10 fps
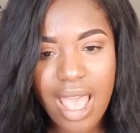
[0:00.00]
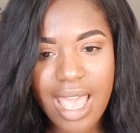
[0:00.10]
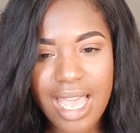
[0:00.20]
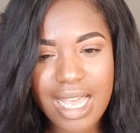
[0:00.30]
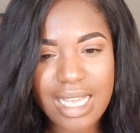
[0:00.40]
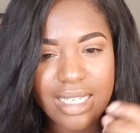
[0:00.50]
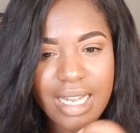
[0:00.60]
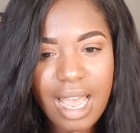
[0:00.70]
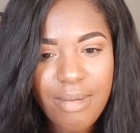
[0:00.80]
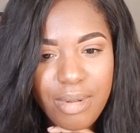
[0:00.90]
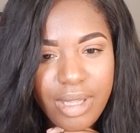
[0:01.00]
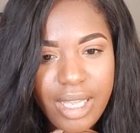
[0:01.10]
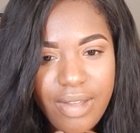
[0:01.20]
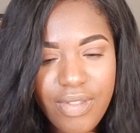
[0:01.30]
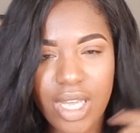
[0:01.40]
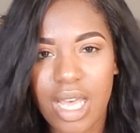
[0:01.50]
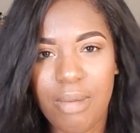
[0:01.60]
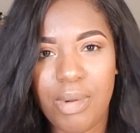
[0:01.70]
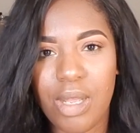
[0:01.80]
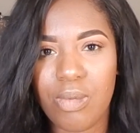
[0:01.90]
and I believe the
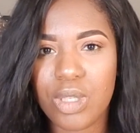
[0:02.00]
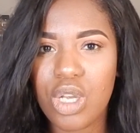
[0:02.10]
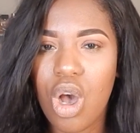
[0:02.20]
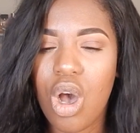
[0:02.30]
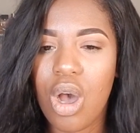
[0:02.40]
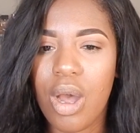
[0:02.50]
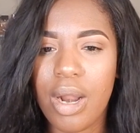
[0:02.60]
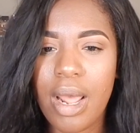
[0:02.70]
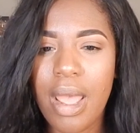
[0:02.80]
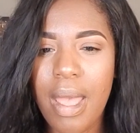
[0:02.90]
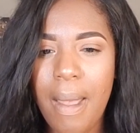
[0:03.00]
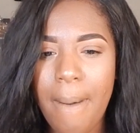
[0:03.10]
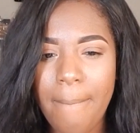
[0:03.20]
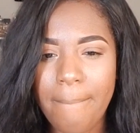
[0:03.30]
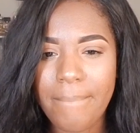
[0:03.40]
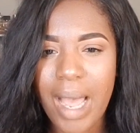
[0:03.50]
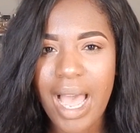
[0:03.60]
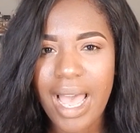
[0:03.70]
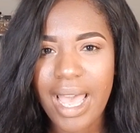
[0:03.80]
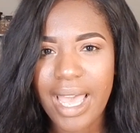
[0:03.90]
company was called
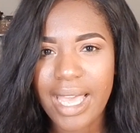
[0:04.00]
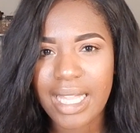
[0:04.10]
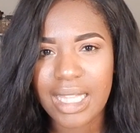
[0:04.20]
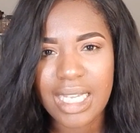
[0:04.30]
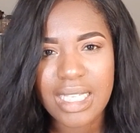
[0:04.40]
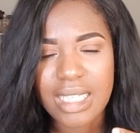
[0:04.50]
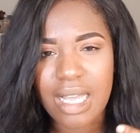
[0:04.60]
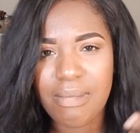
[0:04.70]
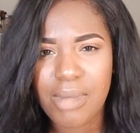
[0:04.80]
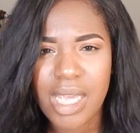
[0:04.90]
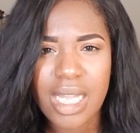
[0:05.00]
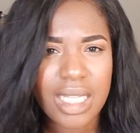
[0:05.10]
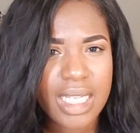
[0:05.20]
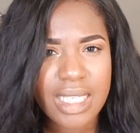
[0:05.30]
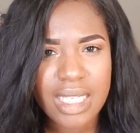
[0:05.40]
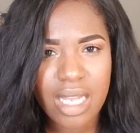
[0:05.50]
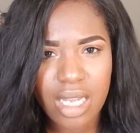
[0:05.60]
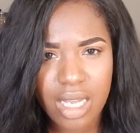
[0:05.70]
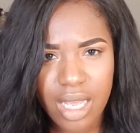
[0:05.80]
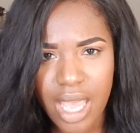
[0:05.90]
Mia
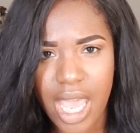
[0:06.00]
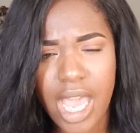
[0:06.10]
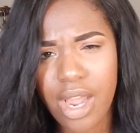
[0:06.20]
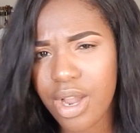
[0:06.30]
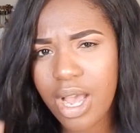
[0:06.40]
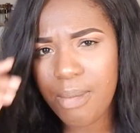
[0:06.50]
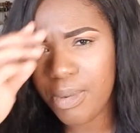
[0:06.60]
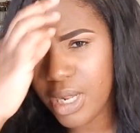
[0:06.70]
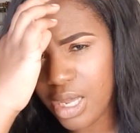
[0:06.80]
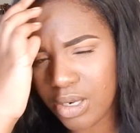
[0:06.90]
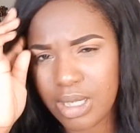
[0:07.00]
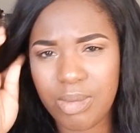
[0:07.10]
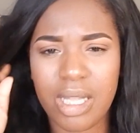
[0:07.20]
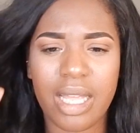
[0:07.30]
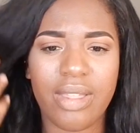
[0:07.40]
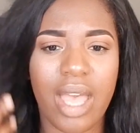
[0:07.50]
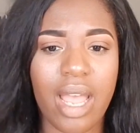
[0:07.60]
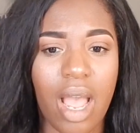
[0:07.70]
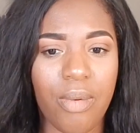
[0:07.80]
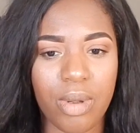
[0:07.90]
Lisa Hair Company or something like
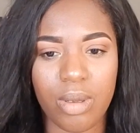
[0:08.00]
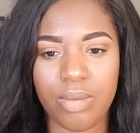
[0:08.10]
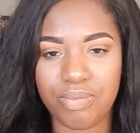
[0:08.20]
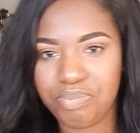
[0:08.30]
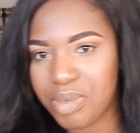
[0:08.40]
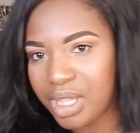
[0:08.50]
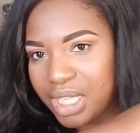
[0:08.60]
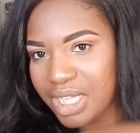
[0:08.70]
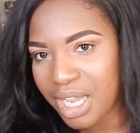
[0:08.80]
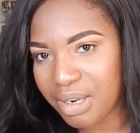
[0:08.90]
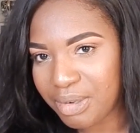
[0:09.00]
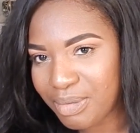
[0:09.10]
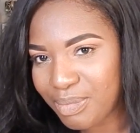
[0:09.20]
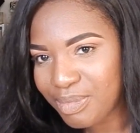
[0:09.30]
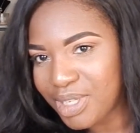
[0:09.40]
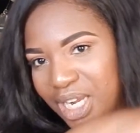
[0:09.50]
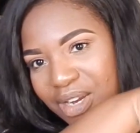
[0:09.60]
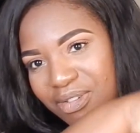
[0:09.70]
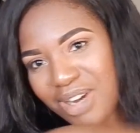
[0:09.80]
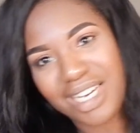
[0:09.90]
that. I will put the title
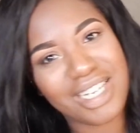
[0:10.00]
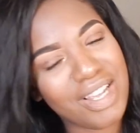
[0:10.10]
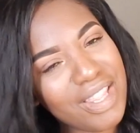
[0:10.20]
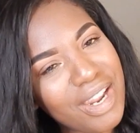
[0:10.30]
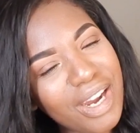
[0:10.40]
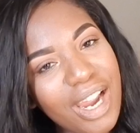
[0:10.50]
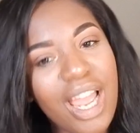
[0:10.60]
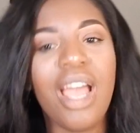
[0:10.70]
right down there.